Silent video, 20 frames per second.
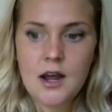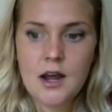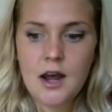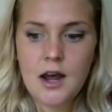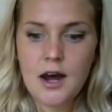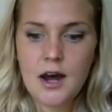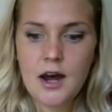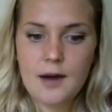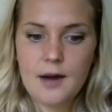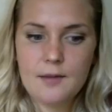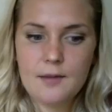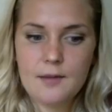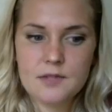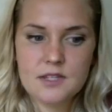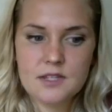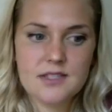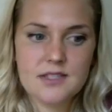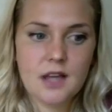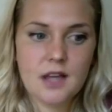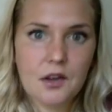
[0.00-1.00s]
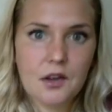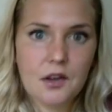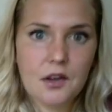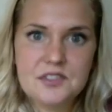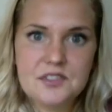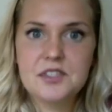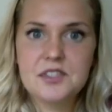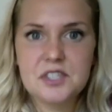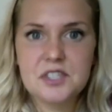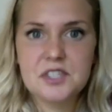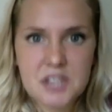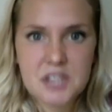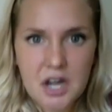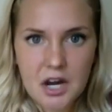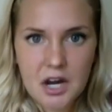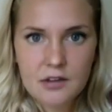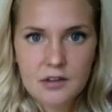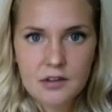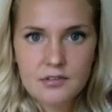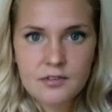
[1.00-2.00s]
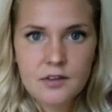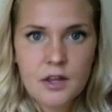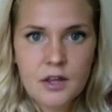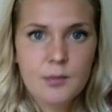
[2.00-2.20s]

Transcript: to sell stuff,